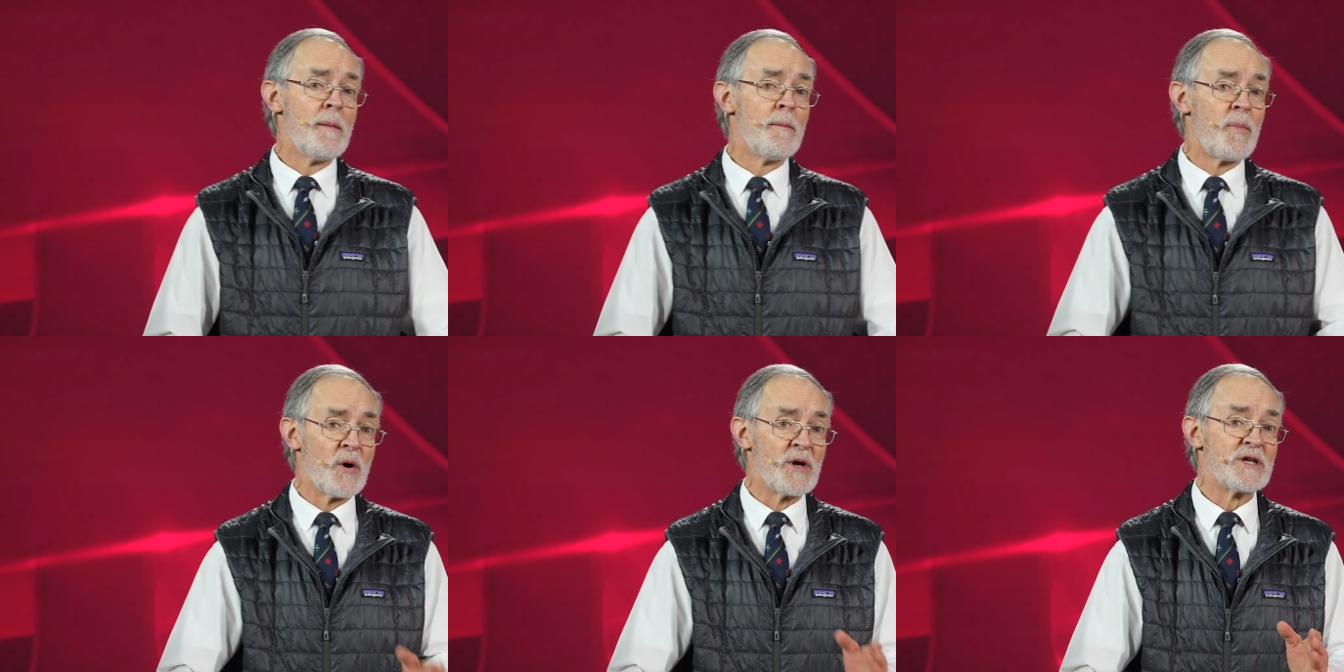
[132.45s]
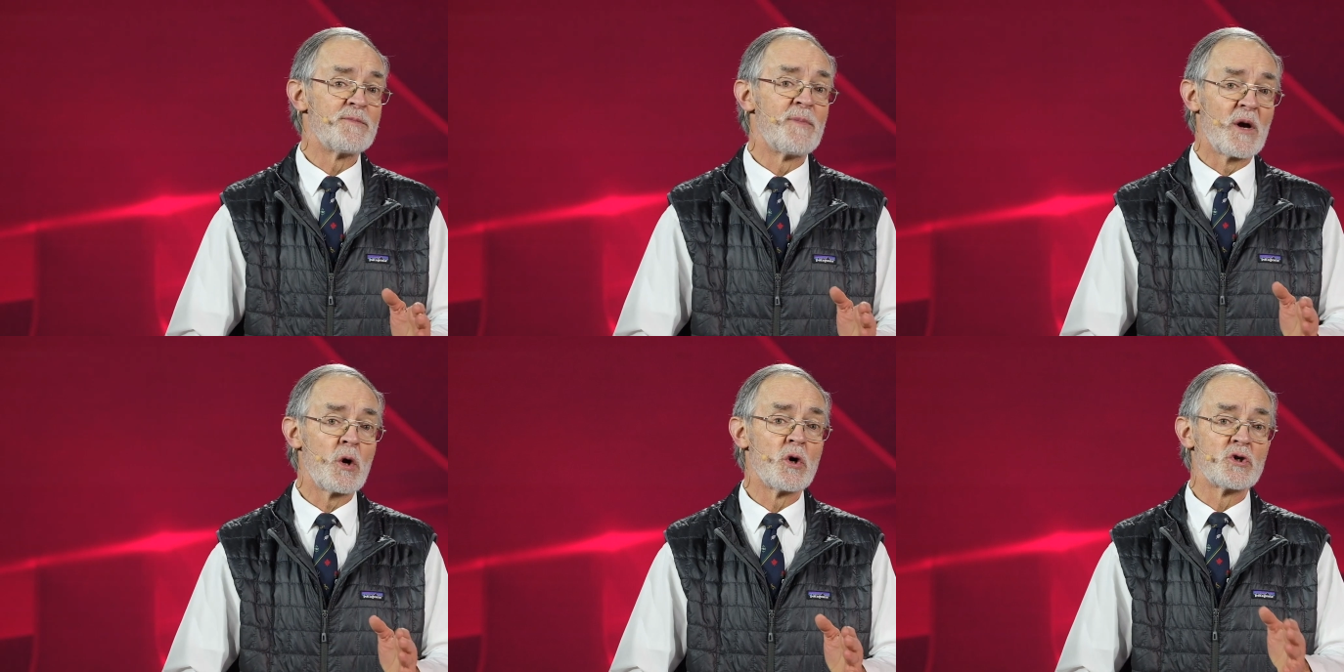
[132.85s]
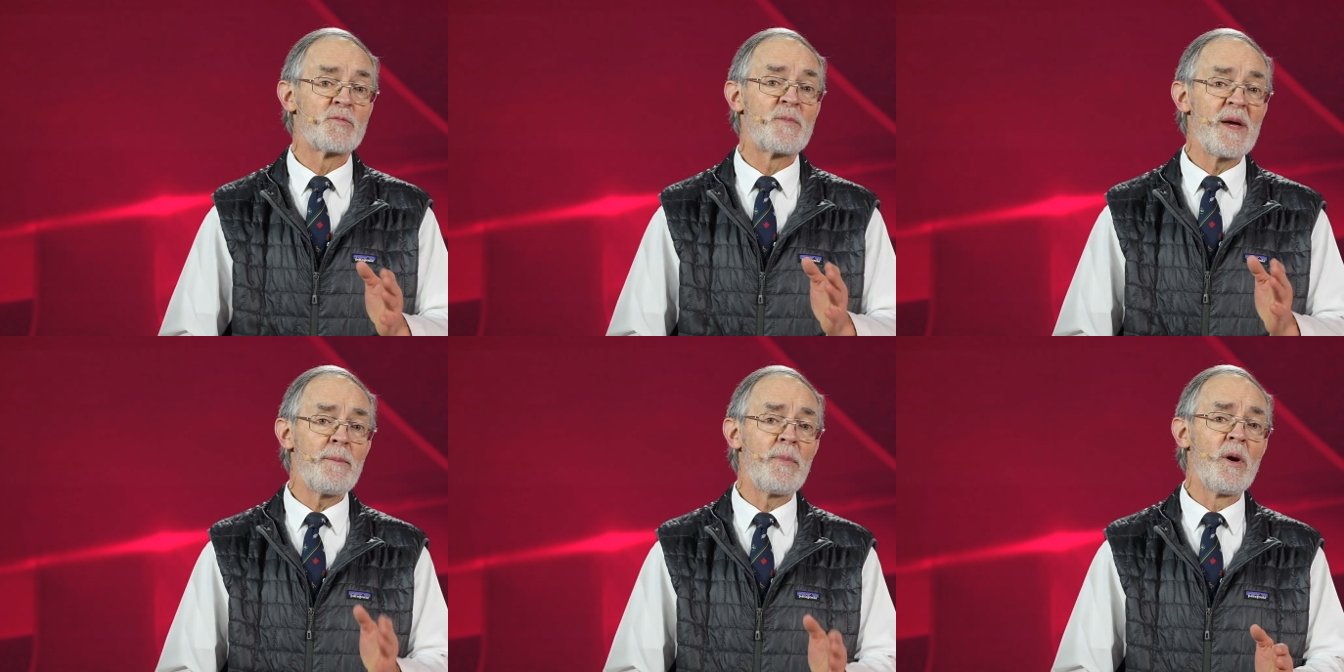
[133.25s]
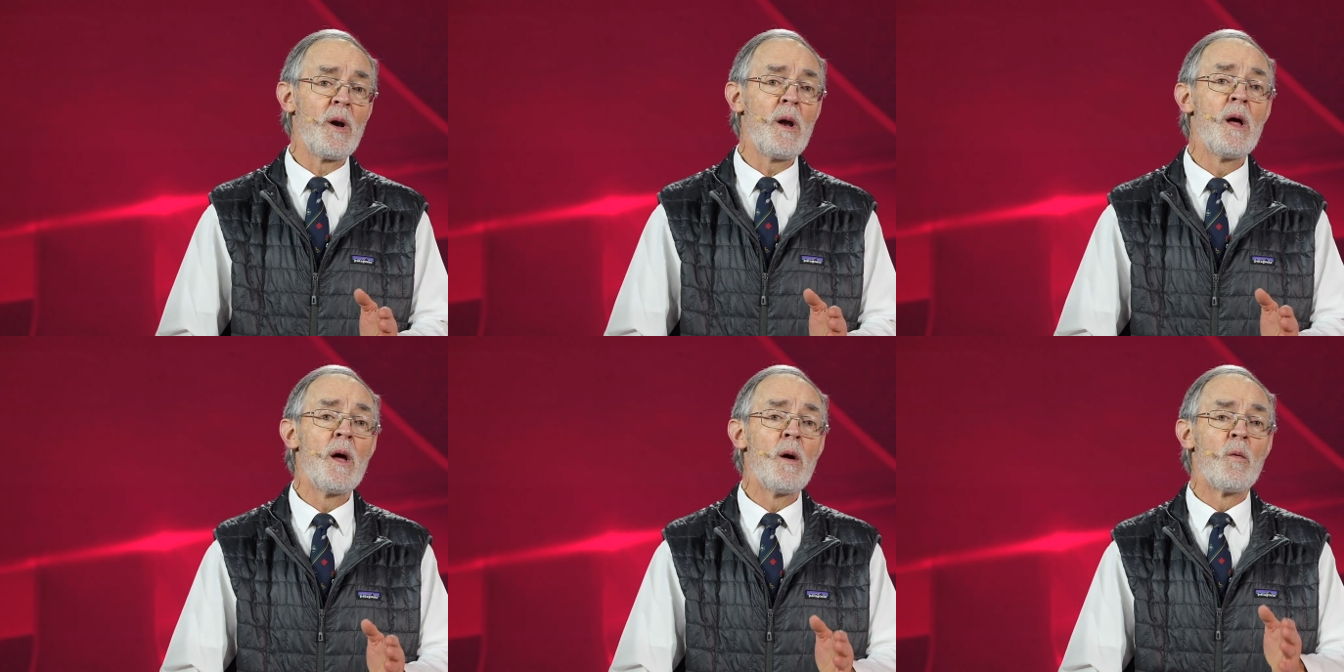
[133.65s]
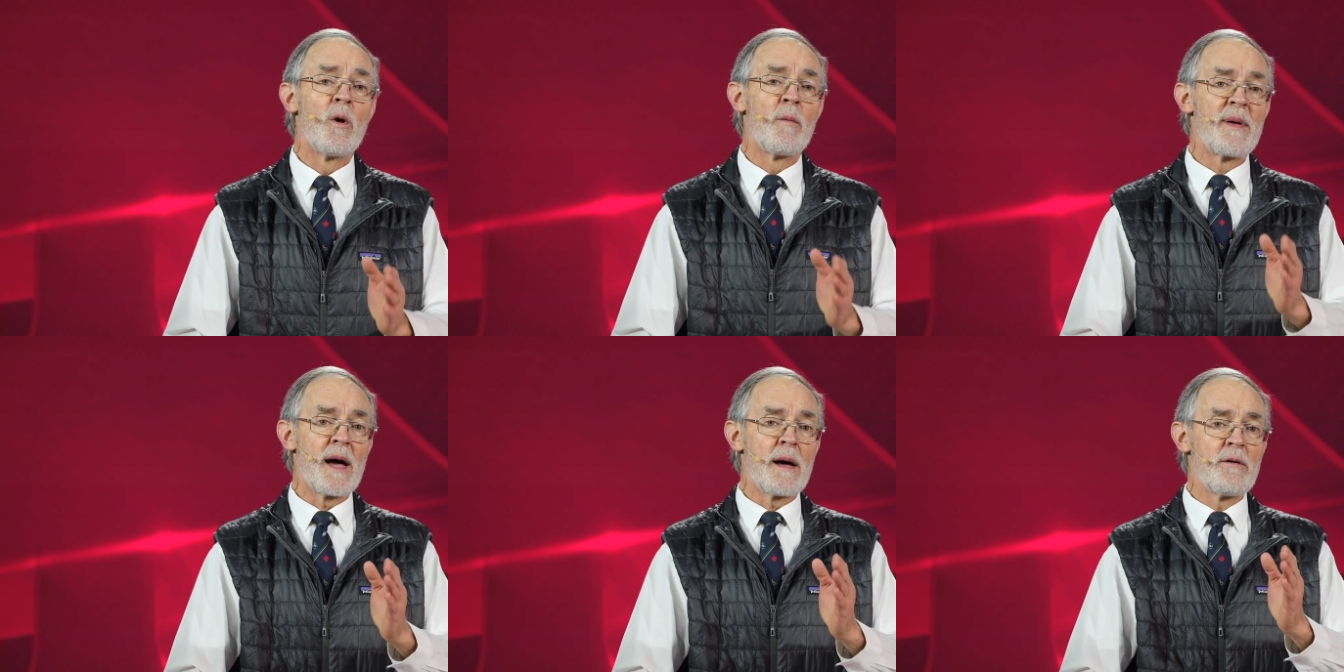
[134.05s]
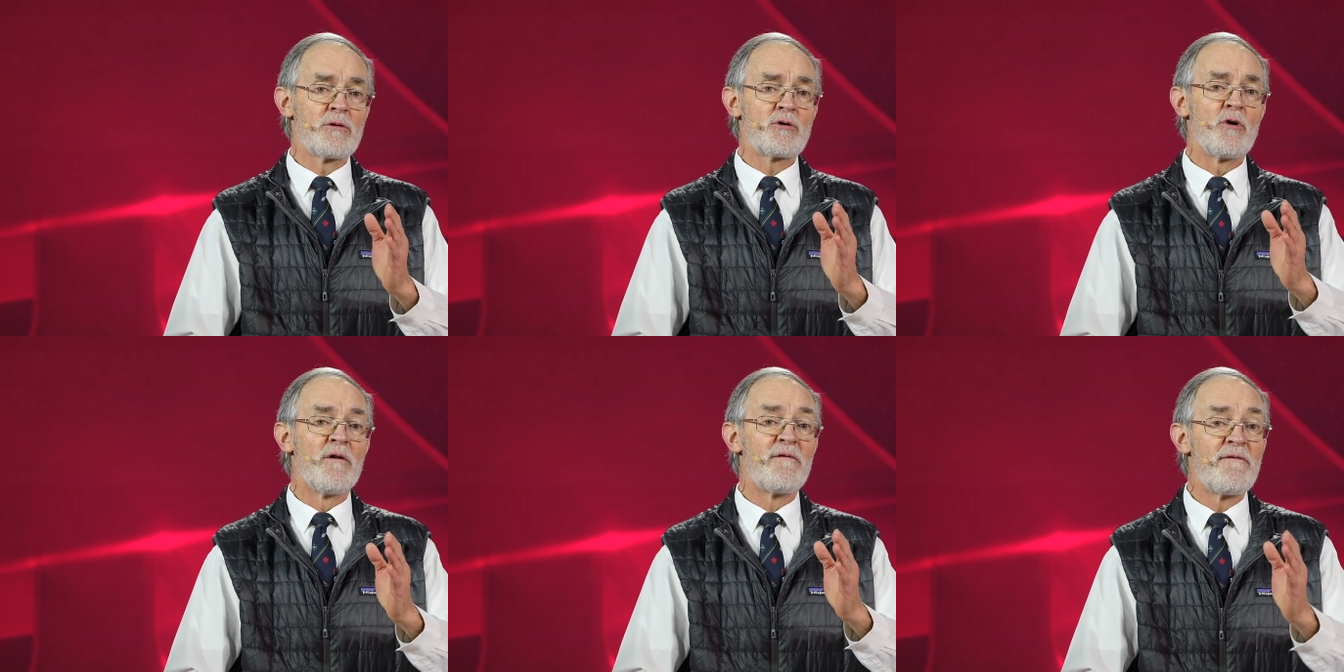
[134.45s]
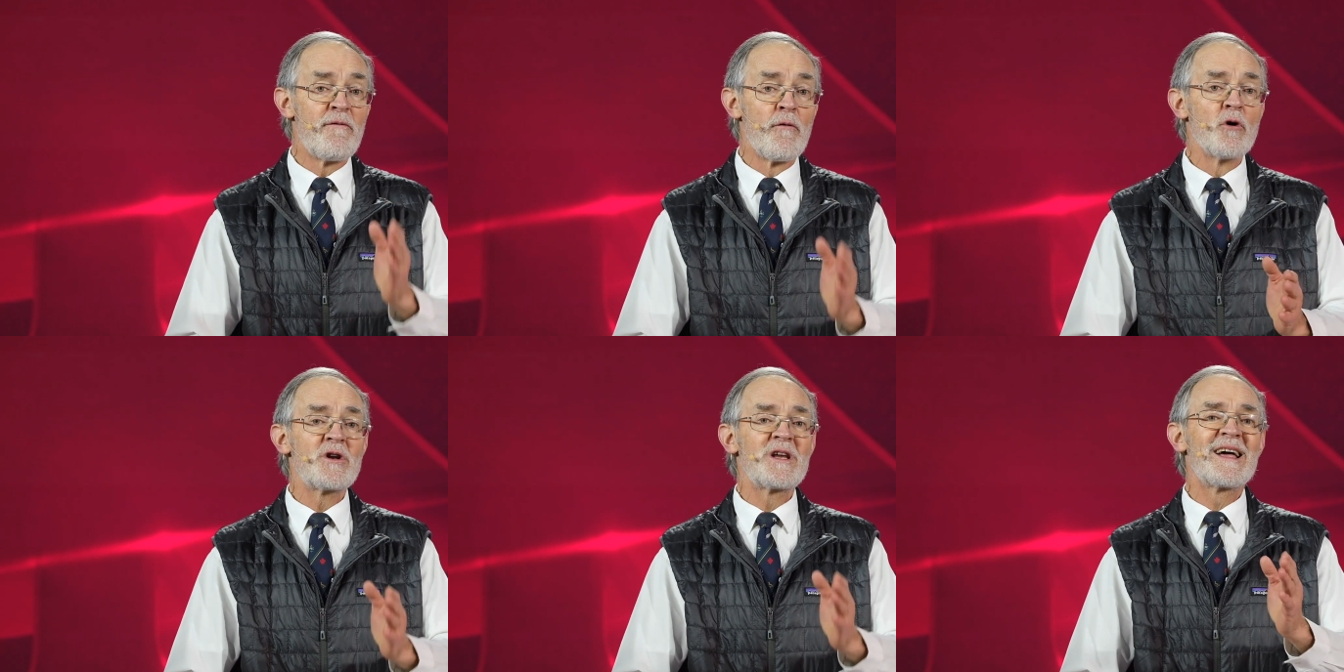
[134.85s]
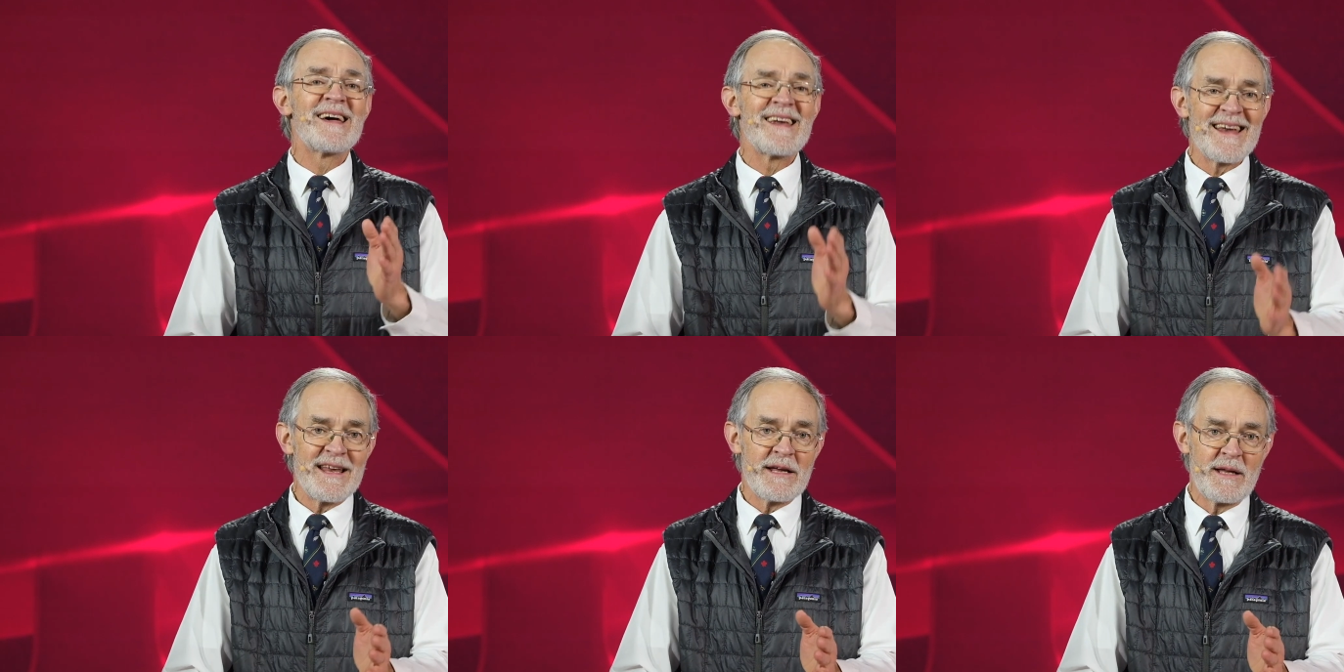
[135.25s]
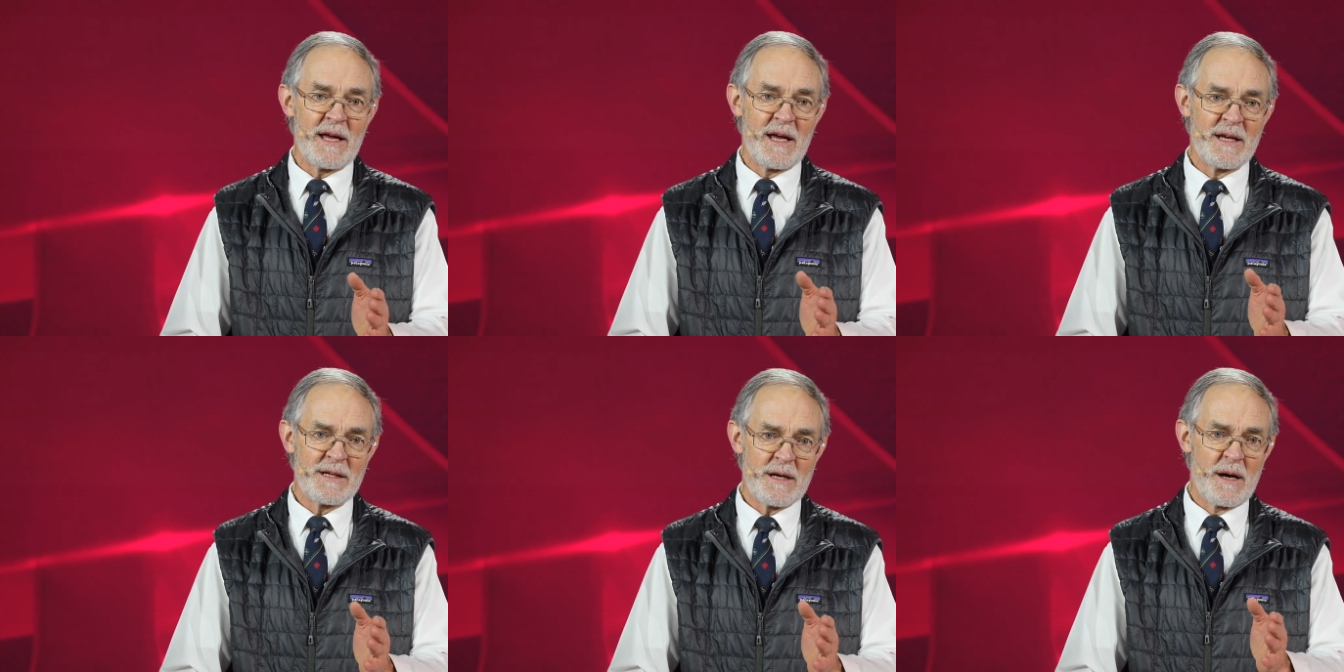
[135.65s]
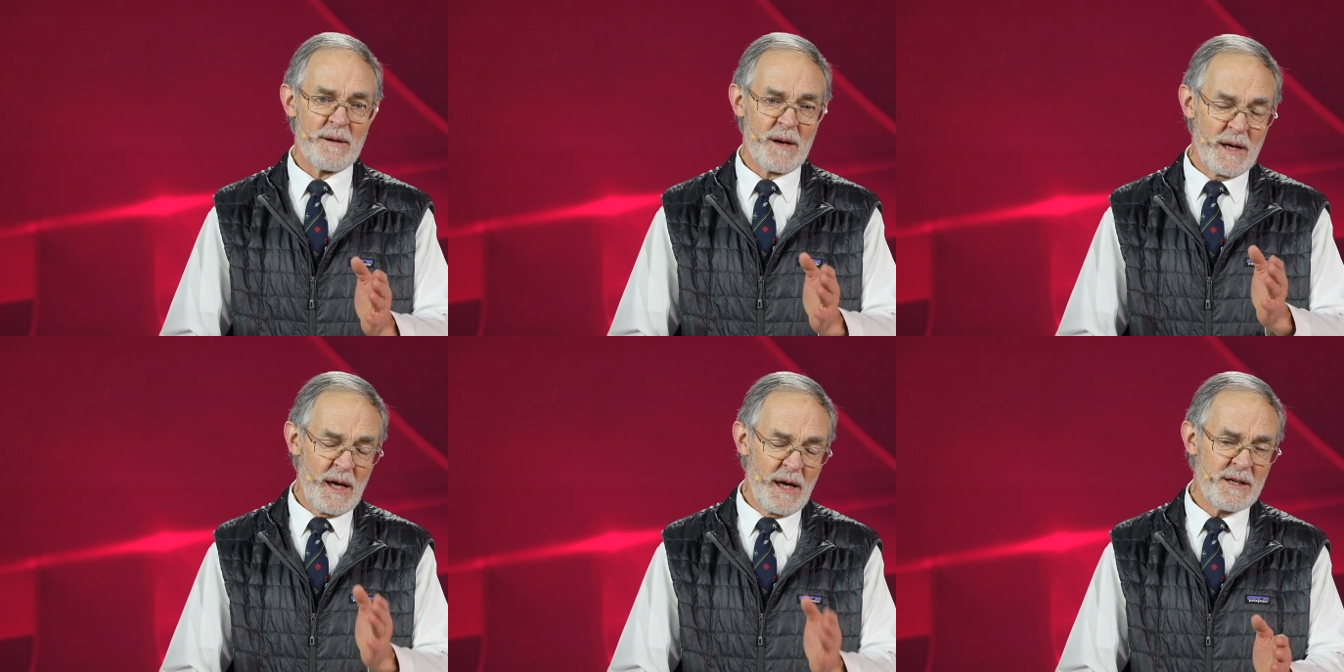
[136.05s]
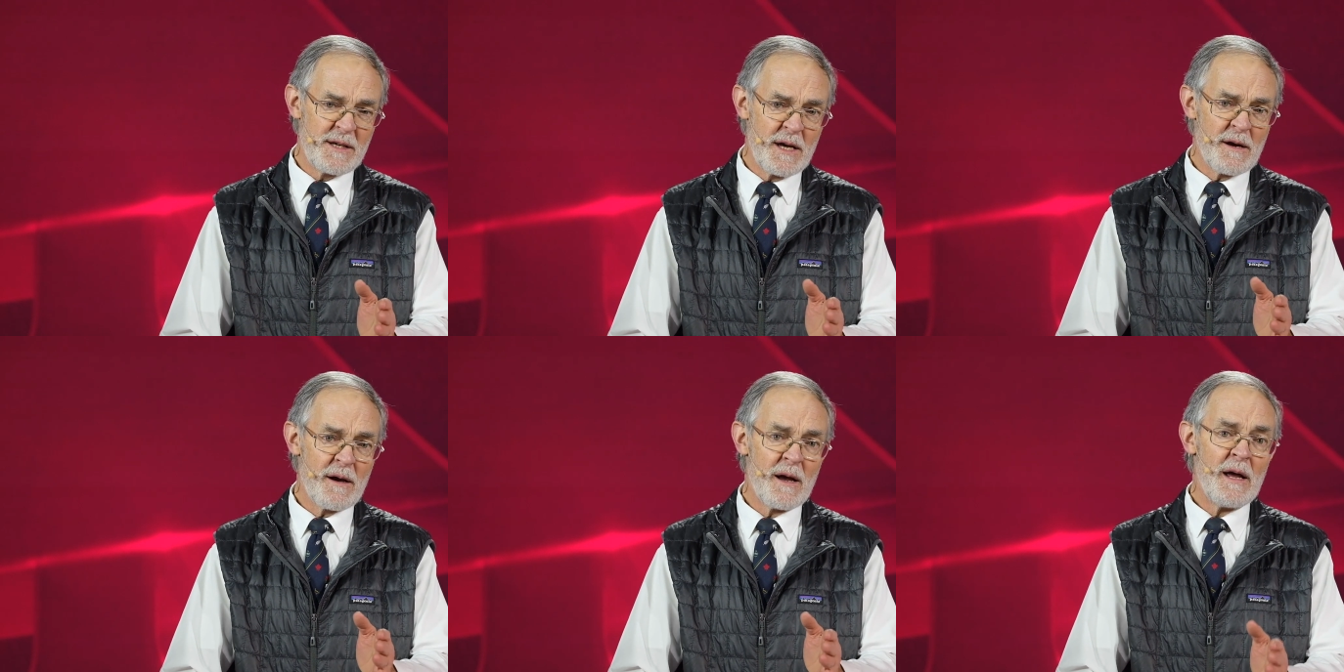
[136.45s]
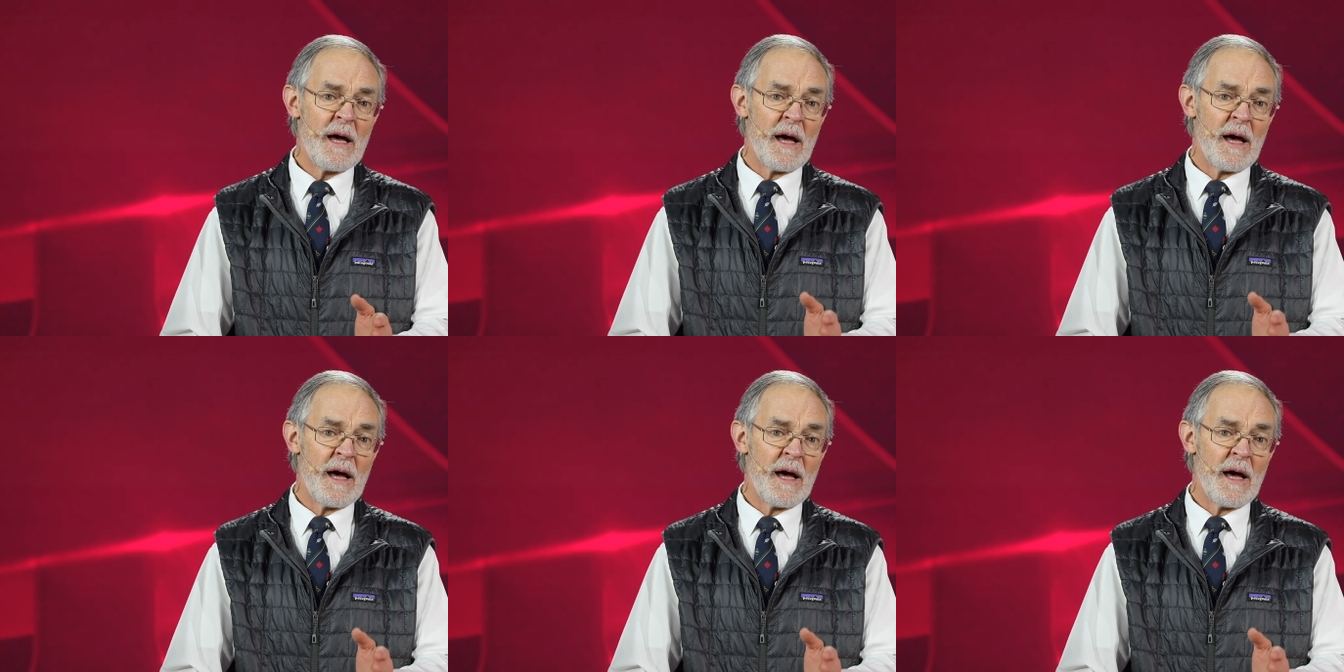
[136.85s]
points, because people will be able to afford credit easier,